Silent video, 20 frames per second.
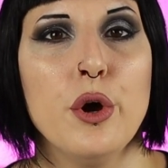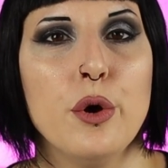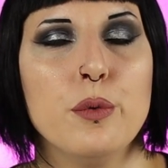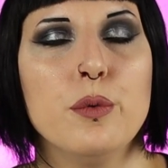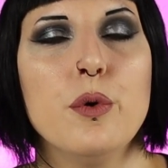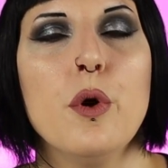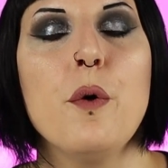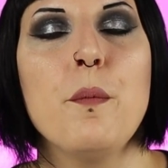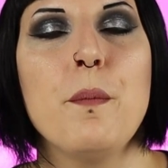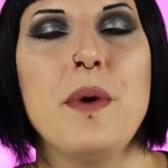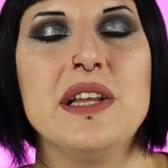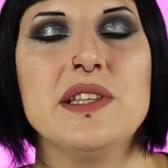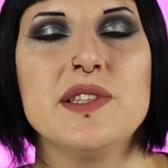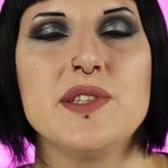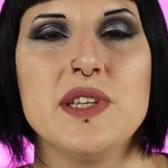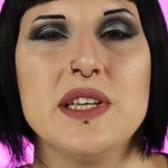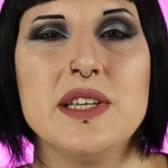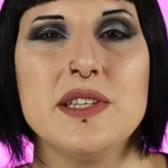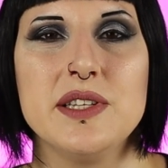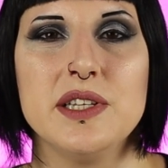
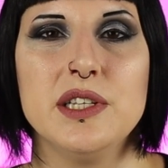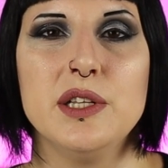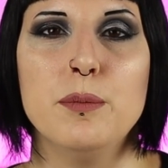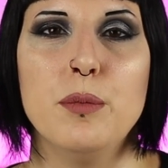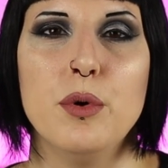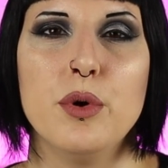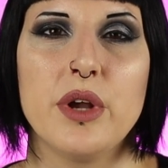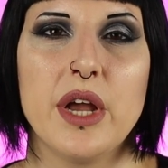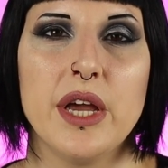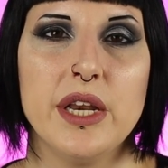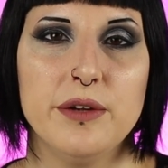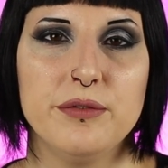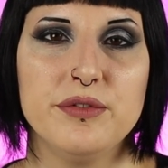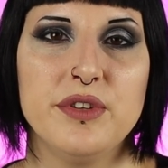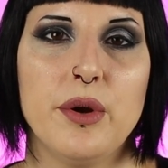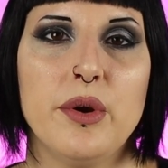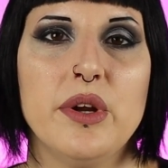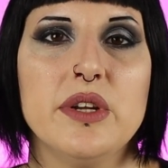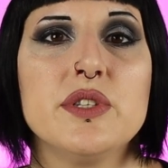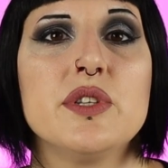romance is in the book and if
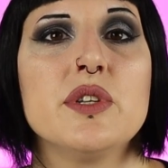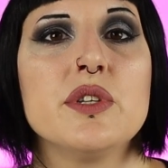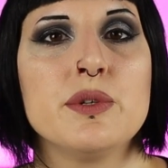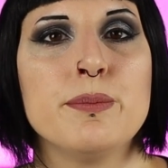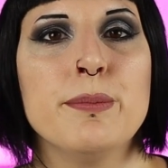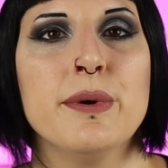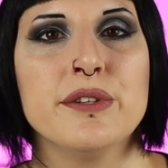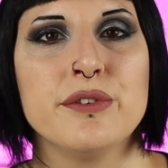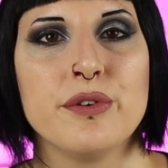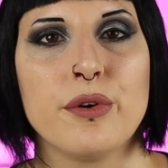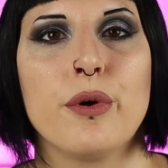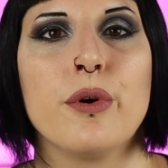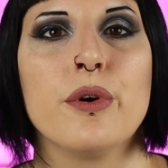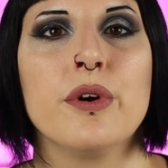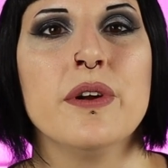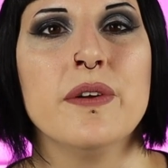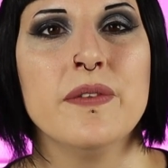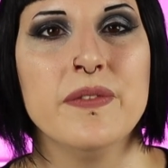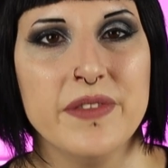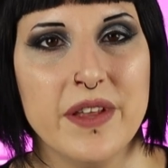there is smut
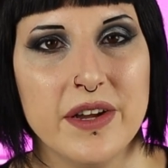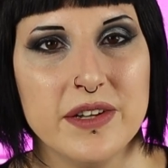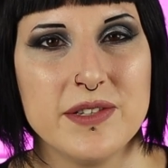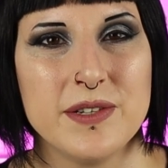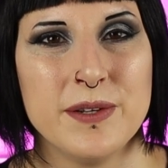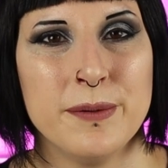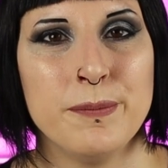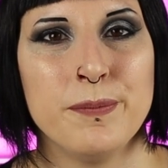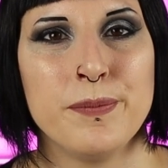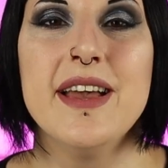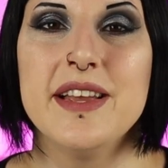or not.